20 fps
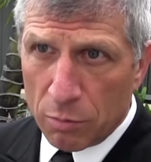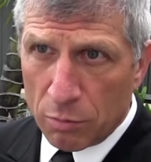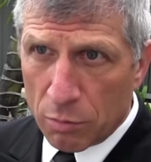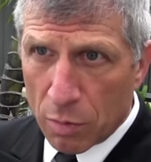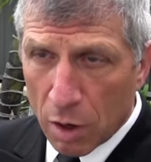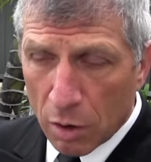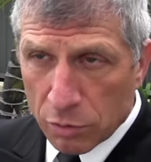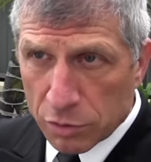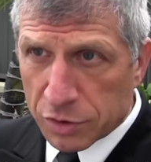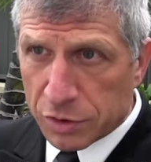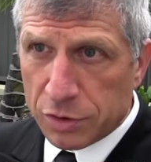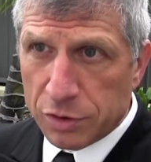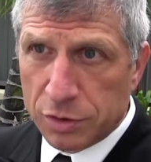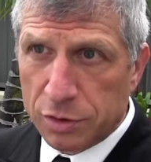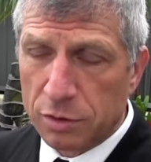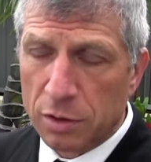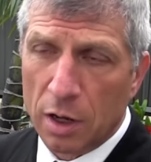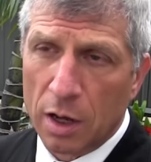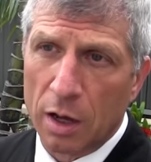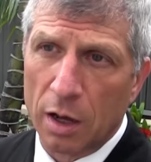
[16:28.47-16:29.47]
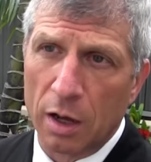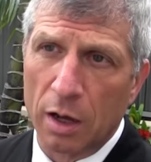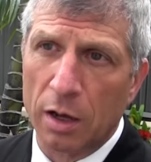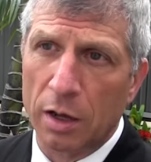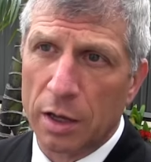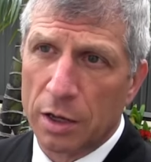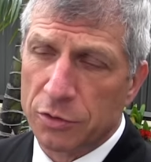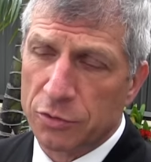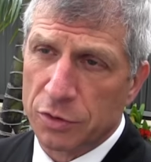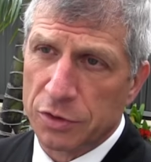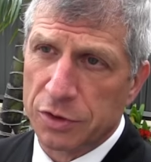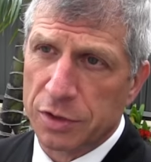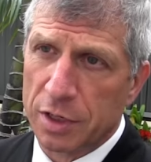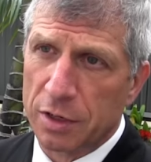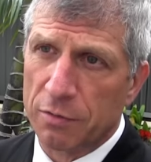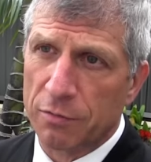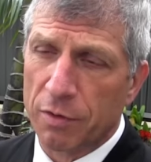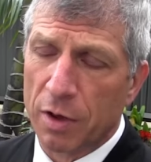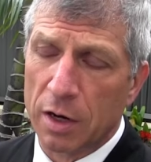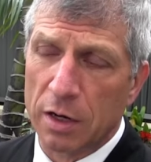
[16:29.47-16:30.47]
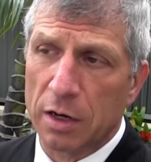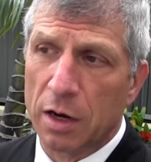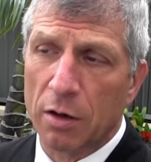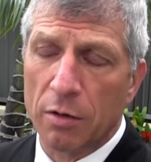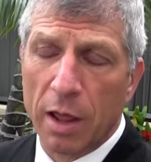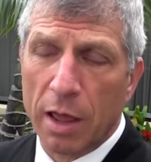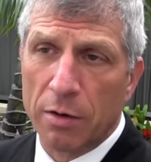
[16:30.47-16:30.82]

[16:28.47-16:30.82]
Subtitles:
most interested in finding out.